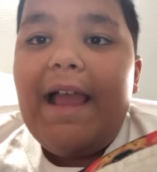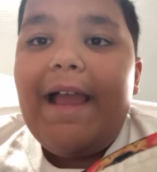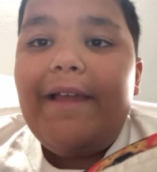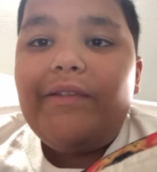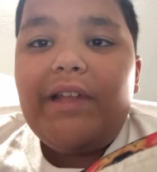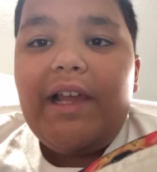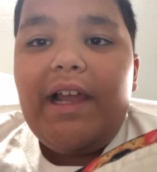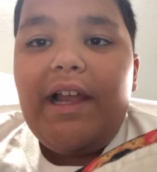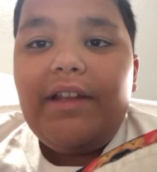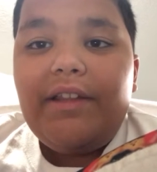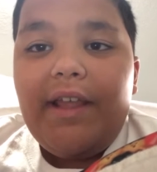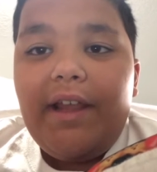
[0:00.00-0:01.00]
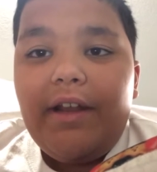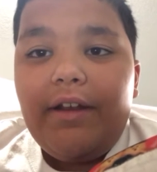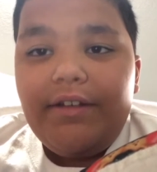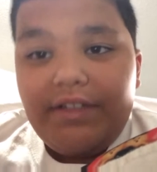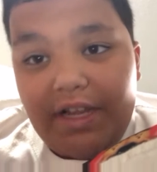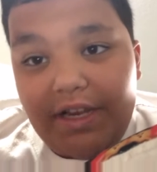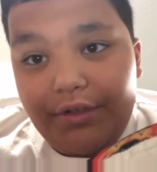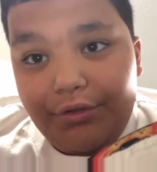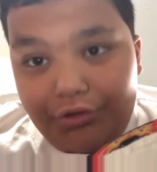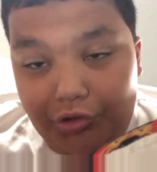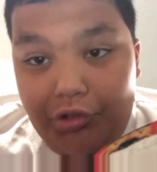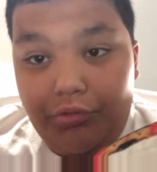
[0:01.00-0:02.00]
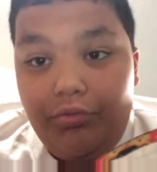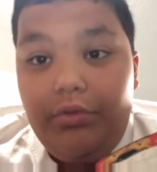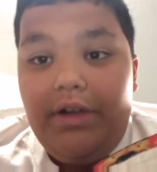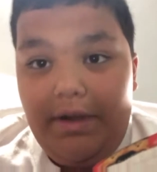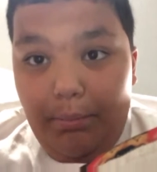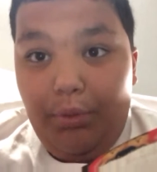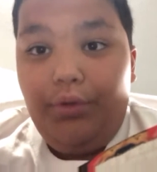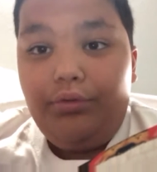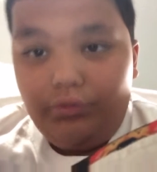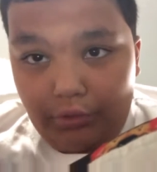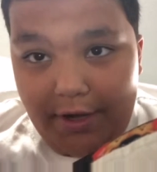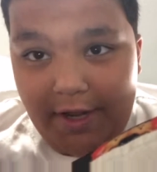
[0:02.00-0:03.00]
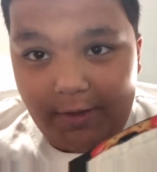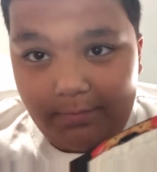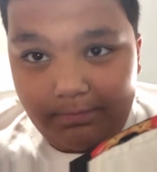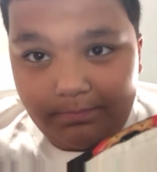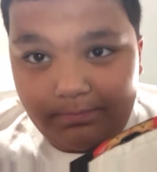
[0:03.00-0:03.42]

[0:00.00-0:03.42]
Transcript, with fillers: And then there's intro number 3.